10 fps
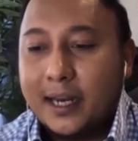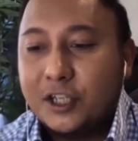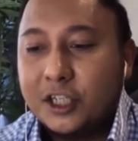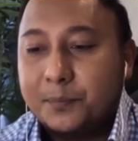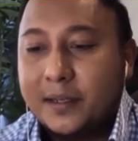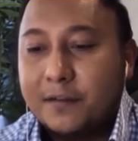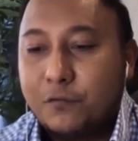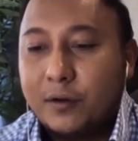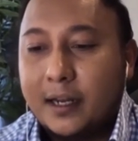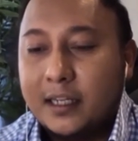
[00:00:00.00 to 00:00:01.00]
Can I just pick the
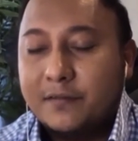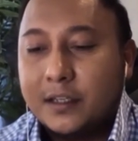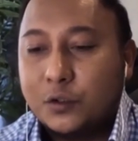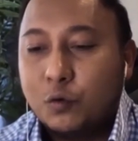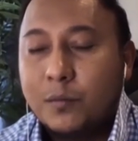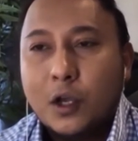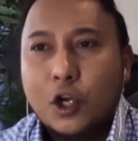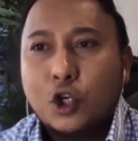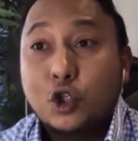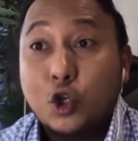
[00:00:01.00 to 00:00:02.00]
phone and leave the Zoom?
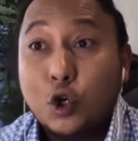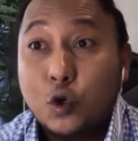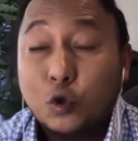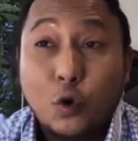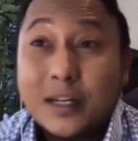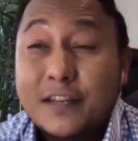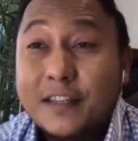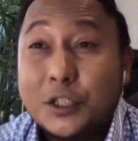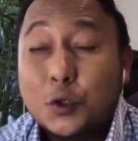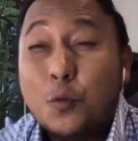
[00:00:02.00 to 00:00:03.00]
No, don't
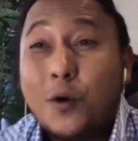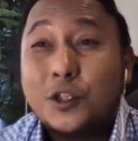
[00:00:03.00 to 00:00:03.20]
leave the Zoom.